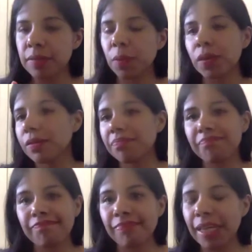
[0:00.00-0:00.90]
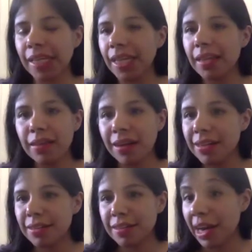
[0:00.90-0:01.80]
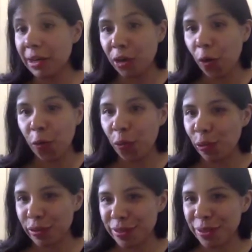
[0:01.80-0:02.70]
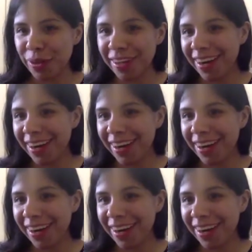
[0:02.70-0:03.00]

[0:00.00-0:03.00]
But in the end, there are no rules, no?